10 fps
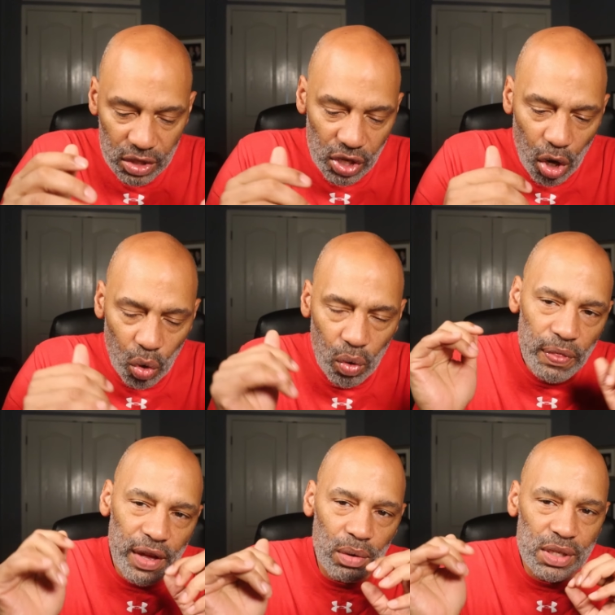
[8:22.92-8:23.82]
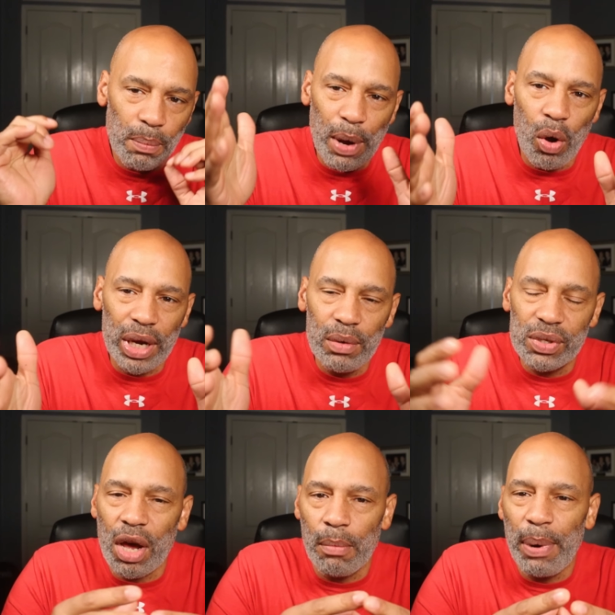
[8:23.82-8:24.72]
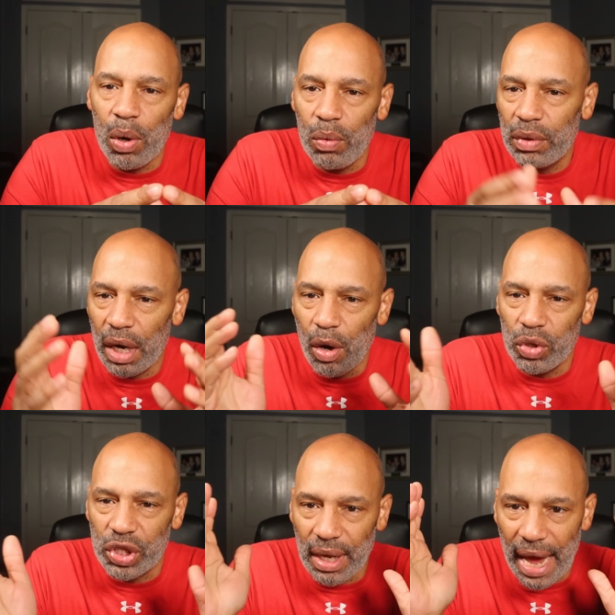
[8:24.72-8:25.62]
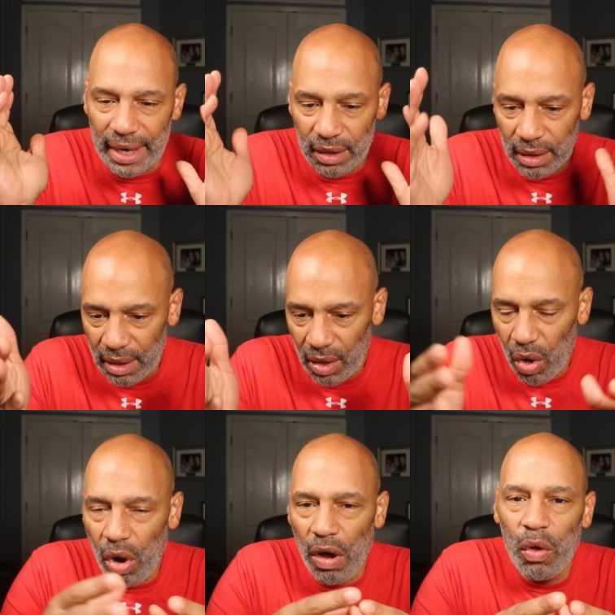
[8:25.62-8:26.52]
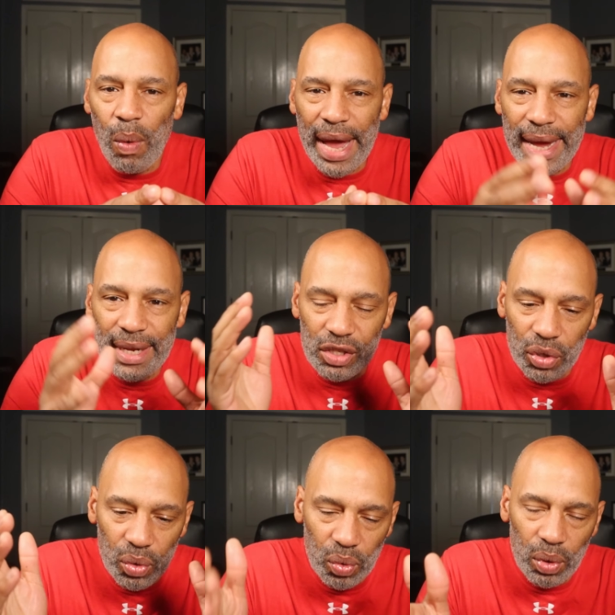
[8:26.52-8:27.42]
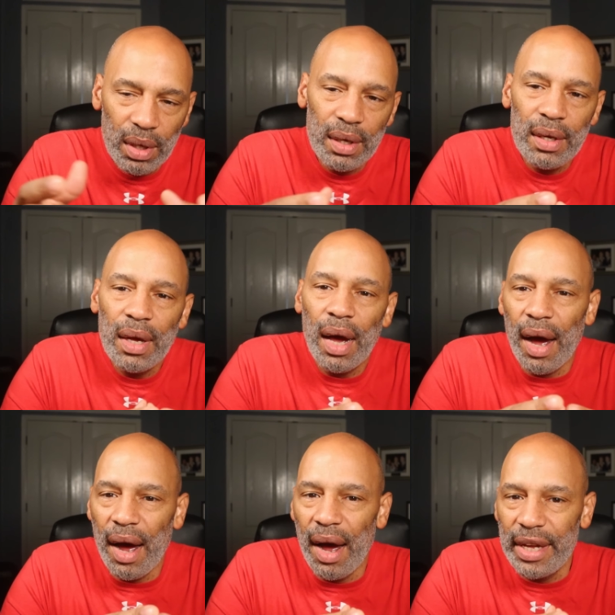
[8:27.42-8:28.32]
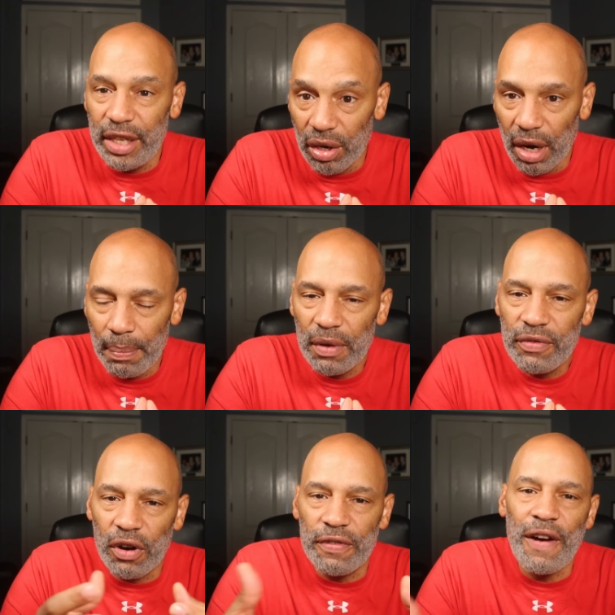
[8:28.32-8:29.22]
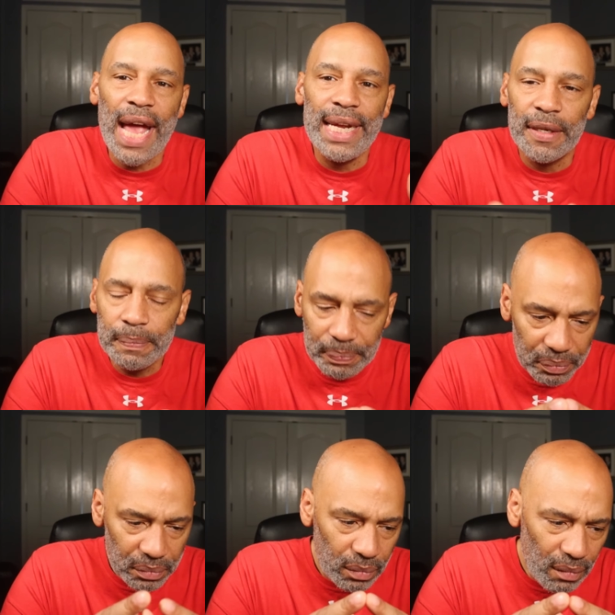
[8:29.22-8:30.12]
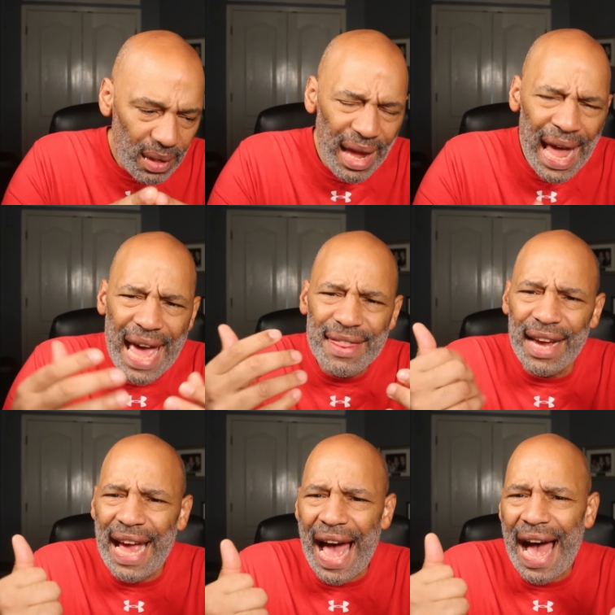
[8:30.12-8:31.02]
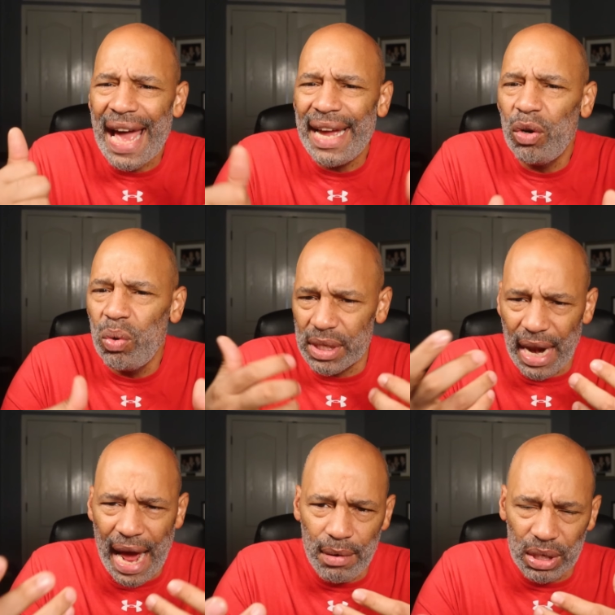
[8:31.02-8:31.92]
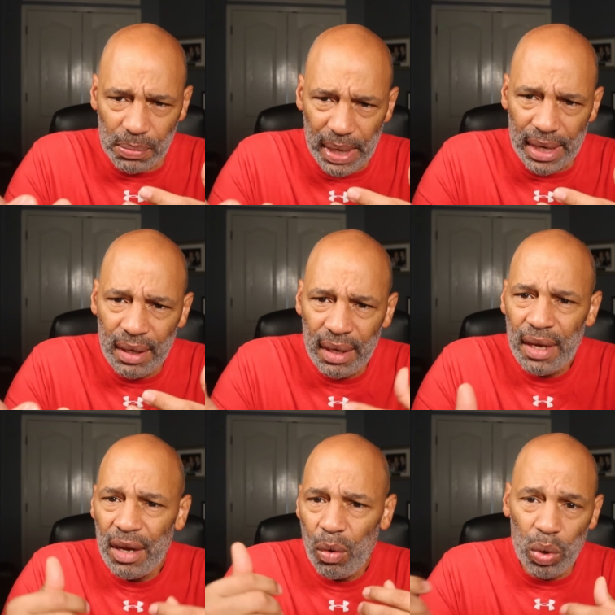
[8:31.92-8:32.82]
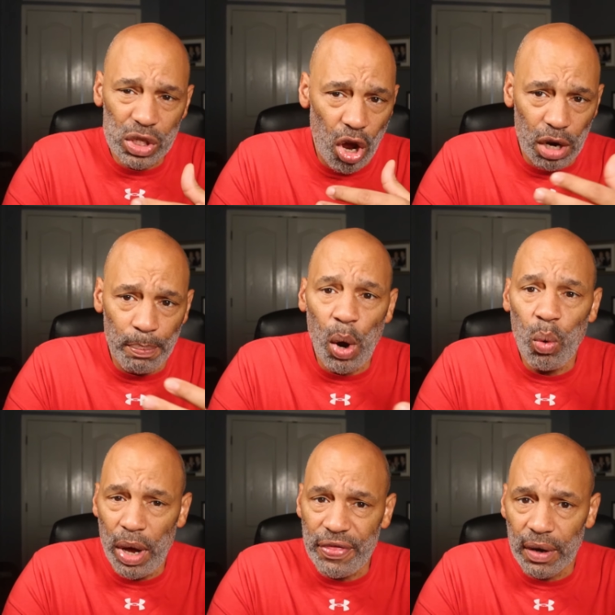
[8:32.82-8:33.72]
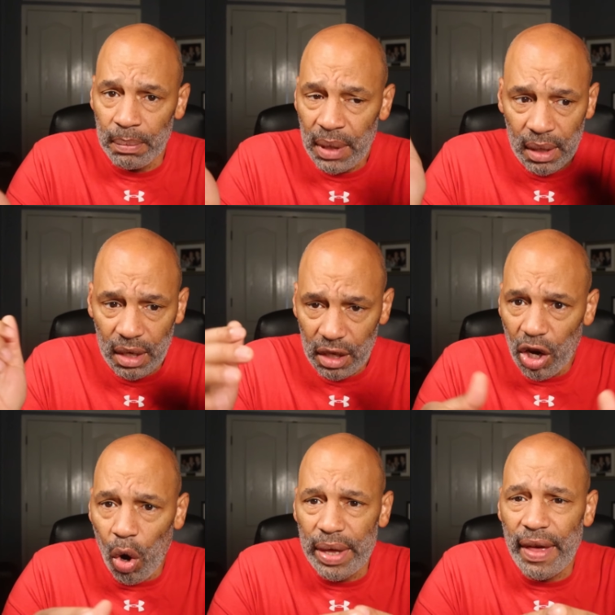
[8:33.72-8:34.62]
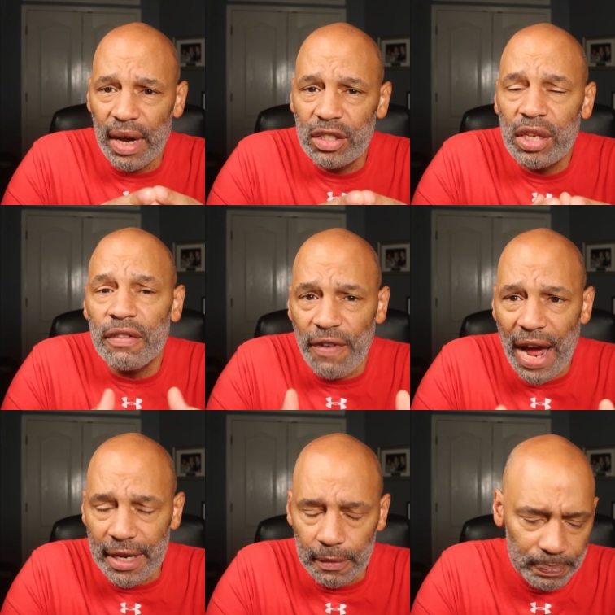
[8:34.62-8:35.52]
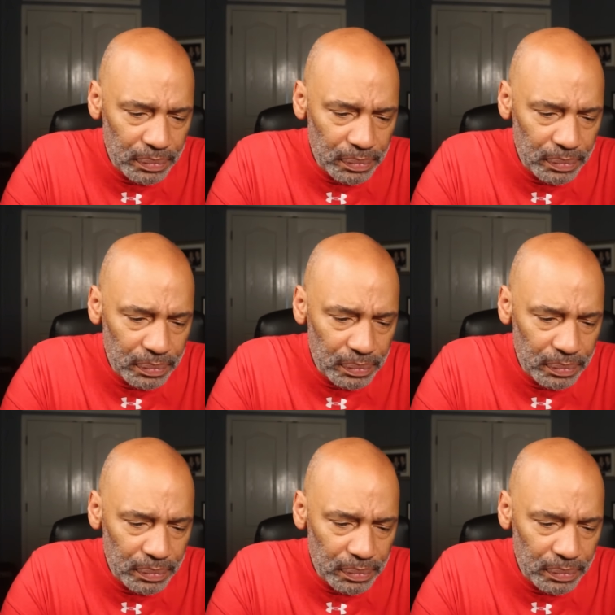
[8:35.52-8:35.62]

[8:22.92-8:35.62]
So there was a boat. He was on a boat, an ocean liner, on the way to Europe for a fight. And the guy, who was an Irishman, was on a boat with him going there to the fight.